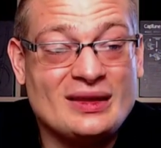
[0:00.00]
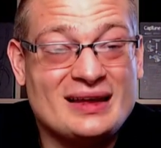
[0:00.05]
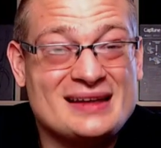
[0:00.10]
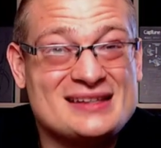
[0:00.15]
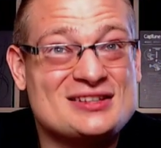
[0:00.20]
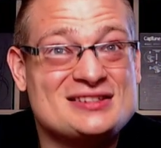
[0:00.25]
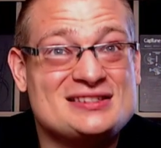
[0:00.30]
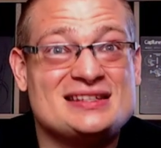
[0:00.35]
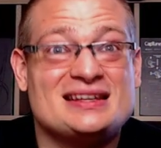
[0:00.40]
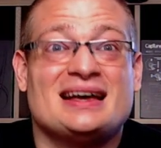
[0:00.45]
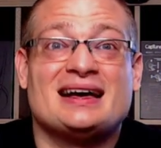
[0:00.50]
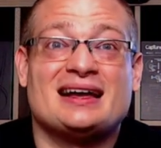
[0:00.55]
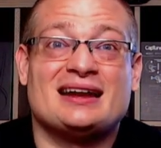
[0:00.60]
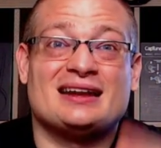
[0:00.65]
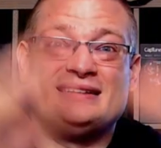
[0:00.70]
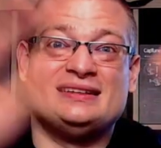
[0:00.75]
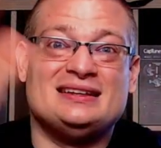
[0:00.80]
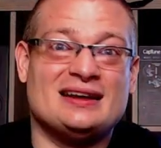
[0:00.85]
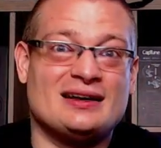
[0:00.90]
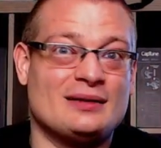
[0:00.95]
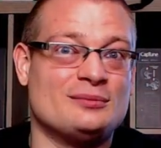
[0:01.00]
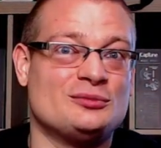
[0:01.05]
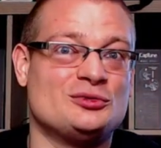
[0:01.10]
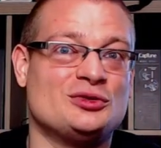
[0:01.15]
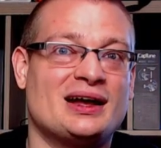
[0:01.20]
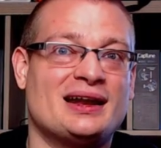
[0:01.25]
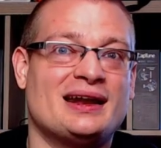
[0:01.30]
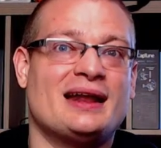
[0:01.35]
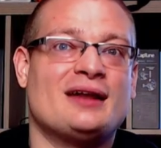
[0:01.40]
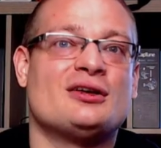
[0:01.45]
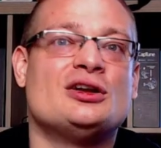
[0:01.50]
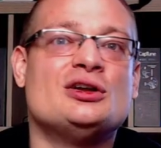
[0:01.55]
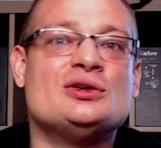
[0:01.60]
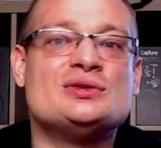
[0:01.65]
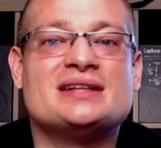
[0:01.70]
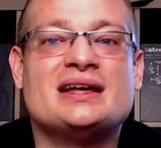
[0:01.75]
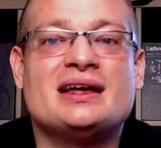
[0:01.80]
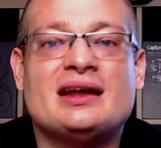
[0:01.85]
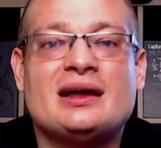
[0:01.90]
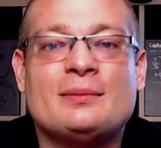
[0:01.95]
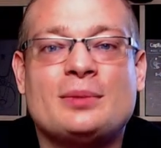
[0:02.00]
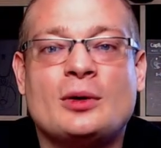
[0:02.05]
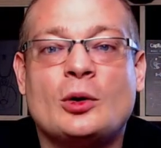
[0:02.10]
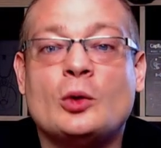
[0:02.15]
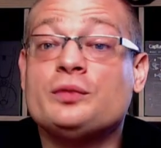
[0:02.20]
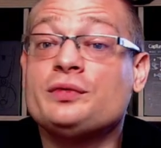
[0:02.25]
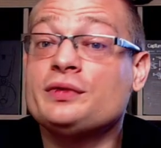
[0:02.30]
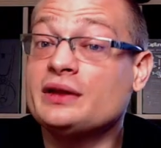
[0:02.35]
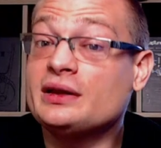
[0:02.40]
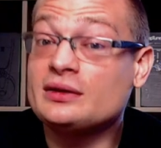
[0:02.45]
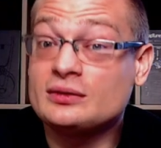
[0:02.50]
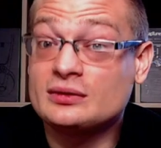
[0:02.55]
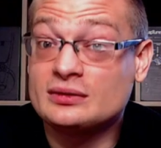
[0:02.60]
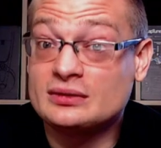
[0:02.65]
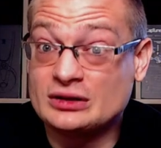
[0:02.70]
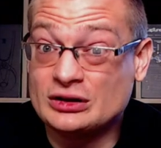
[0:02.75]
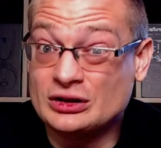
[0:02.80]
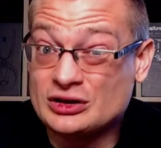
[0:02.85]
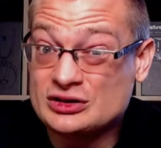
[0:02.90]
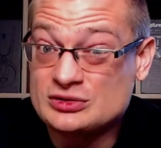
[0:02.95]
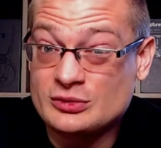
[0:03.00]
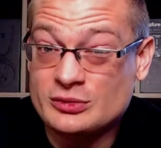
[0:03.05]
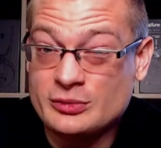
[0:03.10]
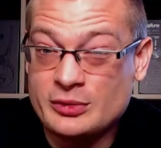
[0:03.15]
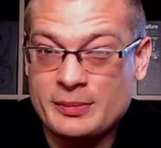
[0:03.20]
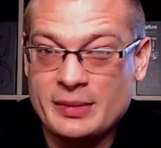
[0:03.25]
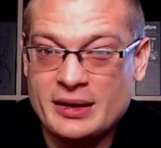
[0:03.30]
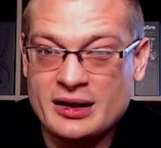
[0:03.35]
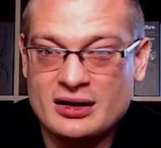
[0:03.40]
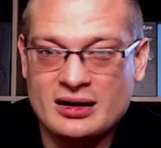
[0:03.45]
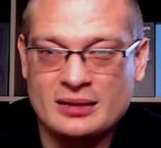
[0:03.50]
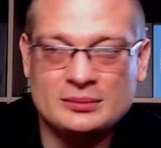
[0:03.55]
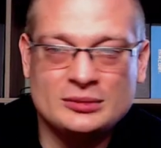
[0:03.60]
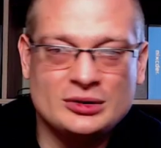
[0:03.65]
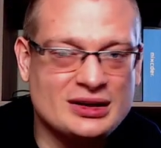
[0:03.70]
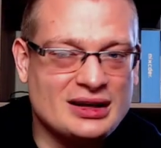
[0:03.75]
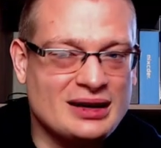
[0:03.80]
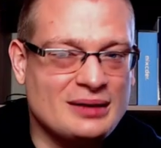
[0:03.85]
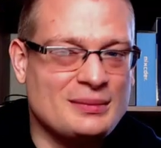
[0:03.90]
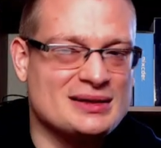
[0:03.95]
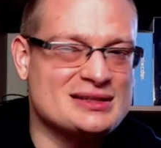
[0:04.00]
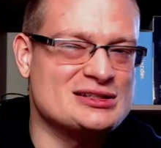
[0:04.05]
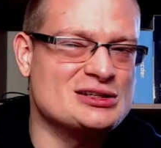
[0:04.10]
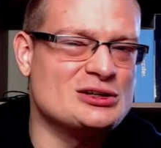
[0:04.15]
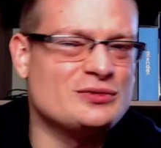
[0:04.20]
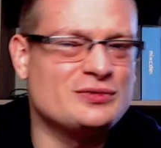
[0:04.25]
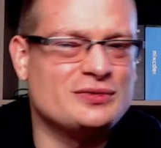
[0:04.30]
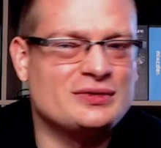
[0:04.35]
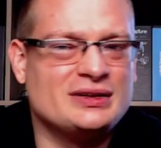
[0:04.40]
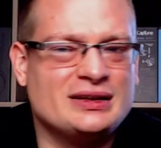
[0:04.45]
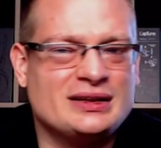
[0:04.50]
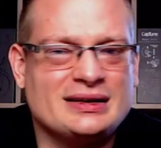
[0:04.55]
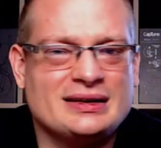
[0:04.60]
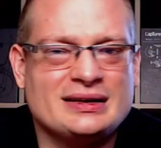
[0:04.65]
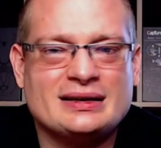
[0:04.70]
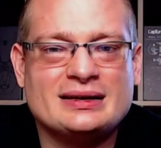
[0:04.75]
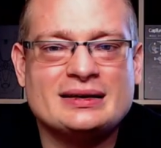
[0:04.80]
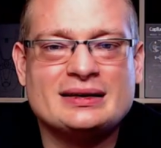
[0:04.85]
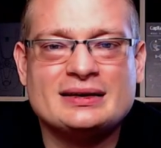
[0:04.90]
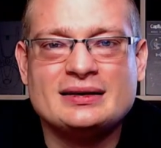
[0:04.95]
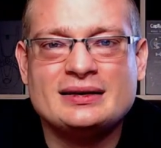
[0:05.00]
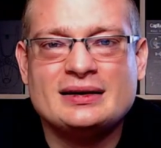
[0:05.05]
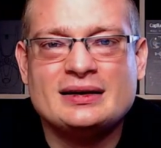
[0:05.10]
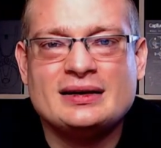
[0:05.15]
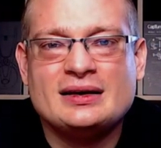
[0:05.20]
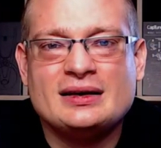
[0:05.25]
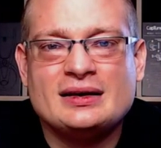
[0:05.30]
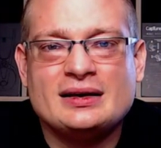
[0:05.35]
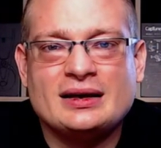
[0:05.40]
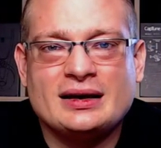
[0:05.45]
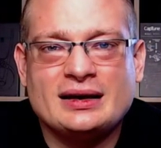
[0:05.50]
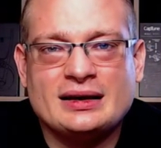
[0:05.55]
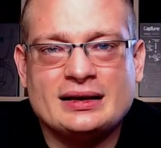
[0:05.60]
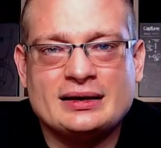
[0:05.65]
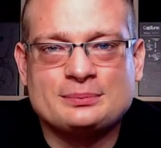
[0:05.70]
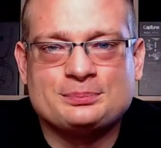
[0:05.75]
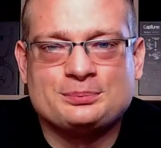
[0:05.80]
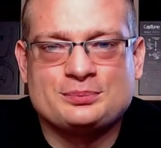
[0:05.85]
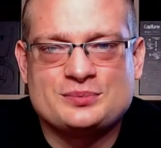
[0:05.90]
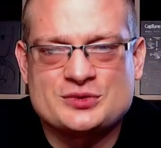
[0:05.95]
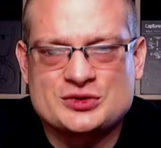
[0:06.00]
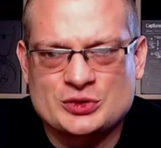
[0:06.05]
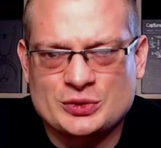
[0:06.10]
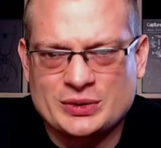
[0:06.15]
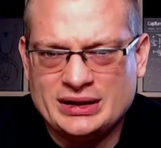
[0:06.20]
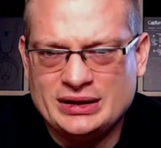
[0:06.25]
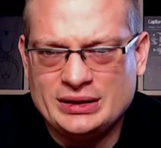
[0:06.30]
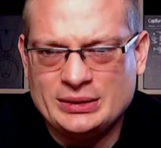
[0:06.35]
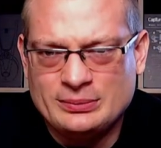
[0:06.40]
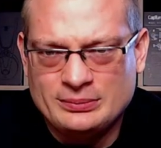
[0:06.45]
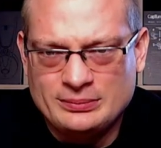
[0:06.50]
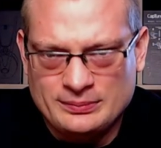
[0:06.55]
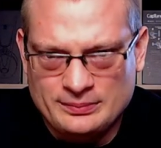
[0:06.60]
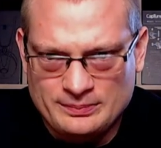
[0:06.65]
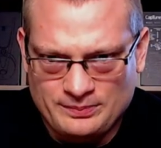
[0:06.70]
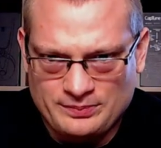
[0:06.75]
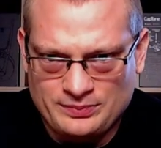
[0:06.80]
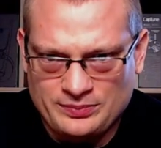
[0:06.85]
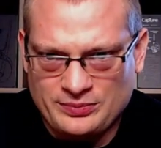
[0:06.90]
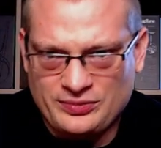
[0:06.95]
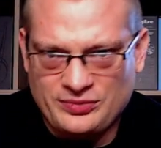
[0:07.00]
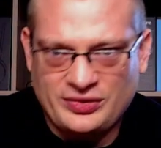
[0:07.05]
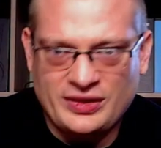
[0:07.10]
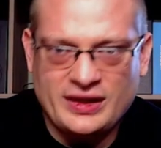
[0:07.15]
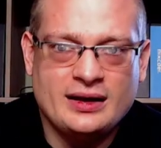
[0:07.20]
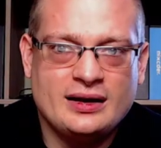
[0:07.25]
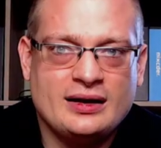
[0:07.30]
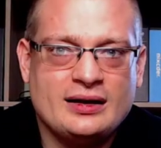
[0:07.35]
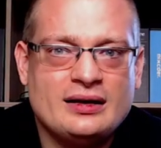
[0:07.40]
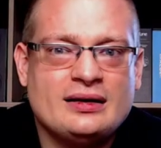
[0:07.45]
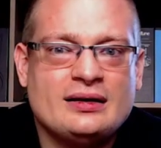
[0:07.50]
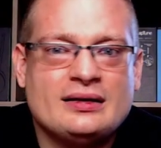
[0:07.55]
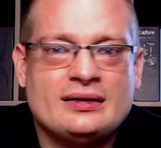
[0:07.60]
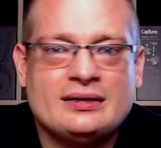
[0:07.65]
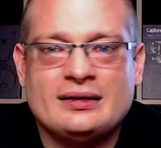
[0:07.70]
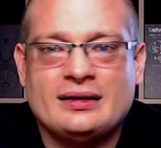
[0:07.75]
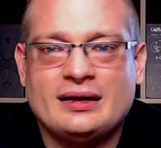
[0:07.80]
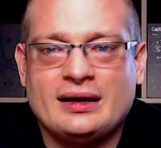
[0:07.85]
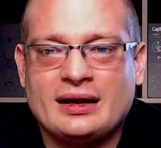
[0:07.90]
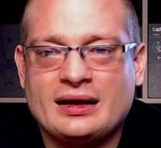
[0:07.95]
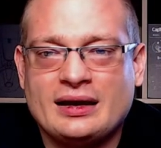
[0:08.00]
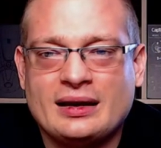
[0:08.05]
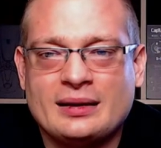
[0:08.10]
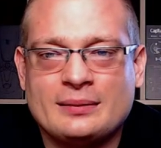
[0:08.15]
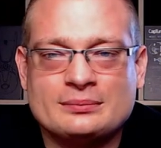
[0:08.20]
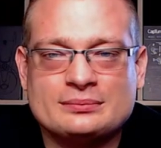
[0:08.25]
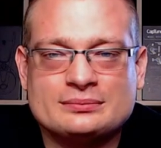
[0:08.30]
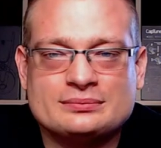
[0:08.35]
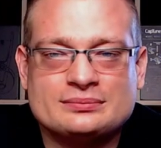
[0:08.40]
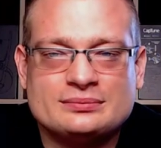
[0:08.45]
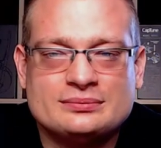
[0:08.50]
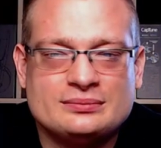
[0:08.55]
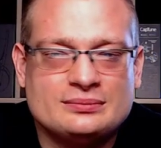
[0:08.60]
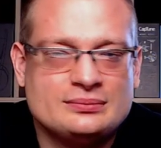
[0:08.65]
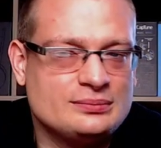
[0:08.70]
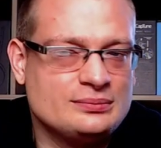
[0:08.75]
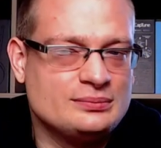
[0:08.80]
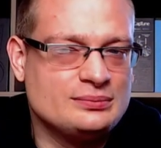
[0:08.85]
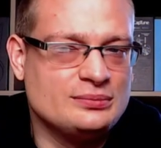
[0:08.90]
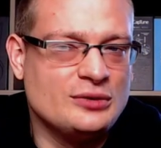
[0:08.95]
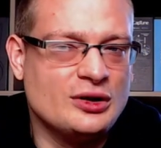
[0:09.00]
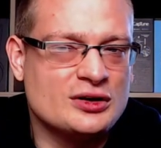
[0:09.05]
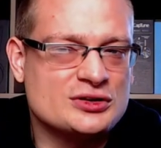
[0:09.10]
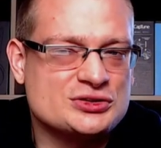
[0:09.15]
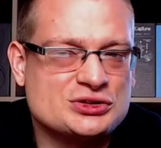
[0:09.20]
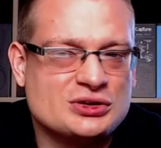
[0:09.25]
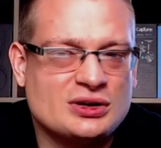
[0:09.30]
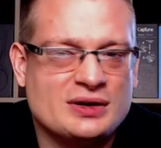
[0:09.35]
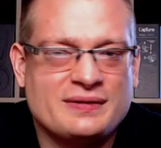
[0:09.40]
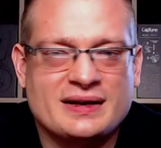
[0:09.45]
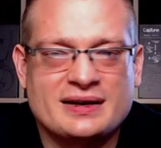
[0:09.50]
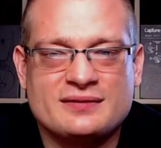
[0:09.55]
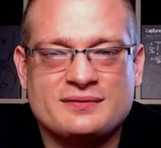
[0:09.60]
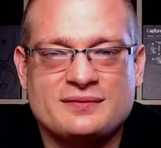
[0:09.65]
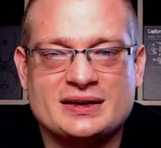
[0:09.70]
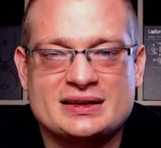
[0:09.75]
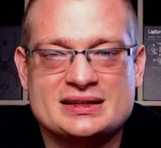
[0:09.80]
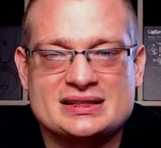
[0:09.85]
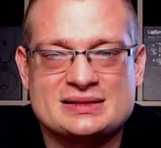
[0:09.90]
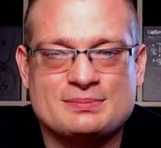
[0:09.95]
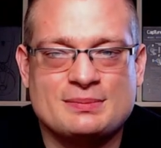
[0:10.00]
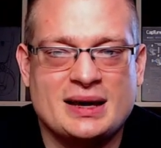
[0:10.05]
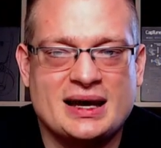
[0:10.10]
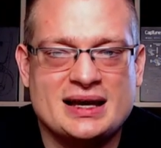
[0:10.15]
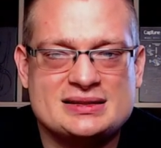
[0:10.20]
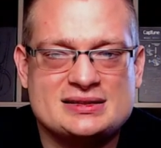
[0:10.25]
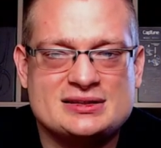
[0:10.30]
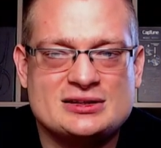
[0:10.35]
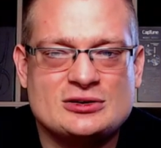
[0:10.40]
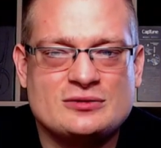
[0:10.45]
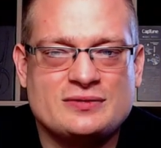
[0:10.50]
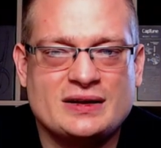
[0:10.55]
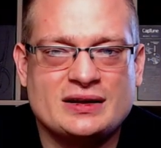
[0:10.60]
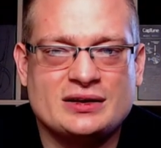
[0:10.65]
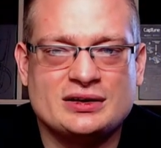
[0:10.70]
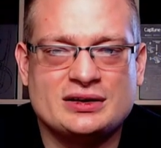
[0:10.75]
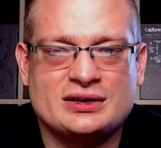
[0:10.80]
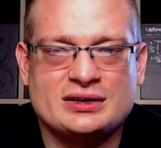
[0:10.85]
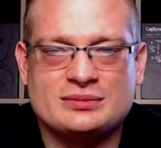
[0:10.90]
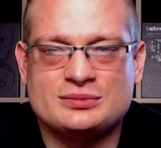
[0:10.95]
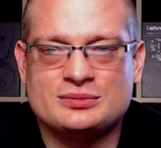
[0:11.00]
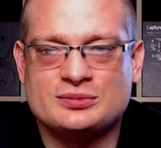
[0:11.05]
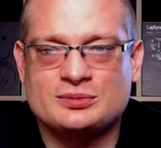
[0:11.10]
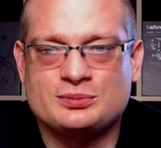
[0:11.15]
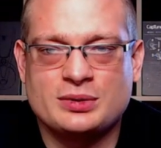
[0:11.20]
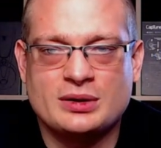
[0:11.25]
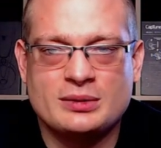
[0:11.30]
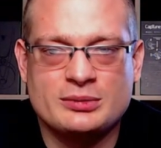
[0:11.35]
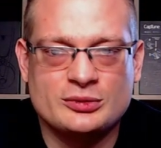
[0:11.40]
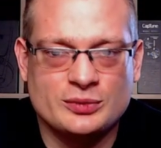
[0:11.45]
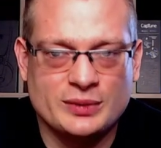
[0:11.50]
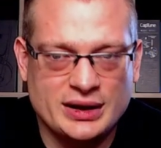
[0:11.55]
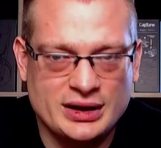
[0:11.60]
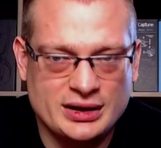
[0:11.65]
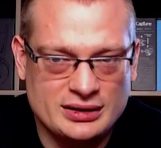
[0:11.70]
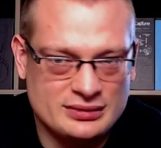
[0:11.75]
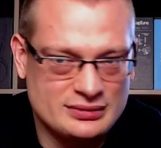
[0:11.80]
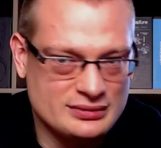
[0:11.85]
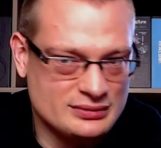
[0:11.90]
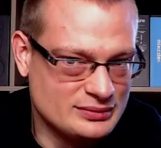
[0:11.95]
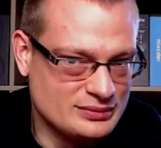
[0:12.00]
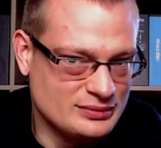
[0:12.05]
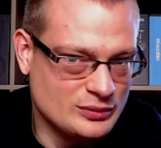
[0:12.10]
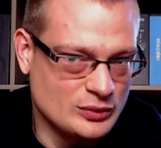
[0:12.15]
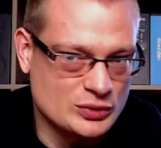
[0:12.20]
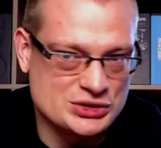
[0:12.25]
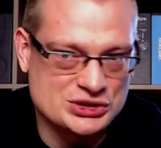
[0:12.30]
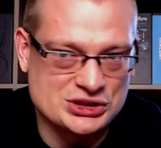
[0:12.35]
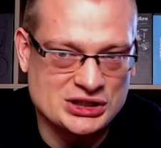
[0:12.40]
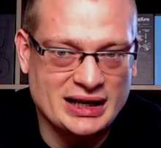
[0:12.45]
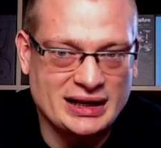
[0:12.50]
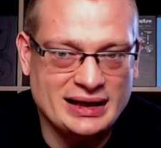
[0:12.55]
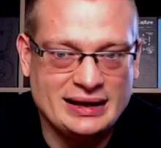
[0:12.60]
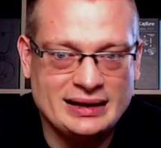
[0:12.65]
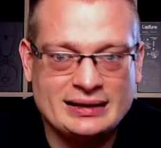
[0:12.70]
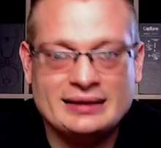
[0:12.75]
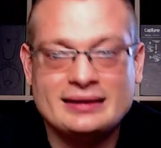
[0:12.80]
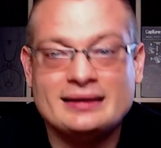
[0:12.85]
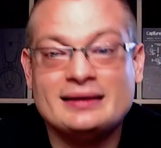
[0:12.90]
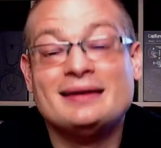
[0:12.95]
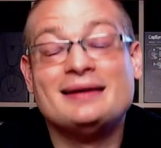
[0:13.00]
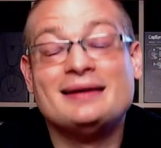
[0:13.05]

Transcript: you can see, I'm trying out a new setup. Hopefully it looks a little bit better. I'm looking at myself in the screen thing, and I'm not sure if I can fix myself. I look probably red or shiny,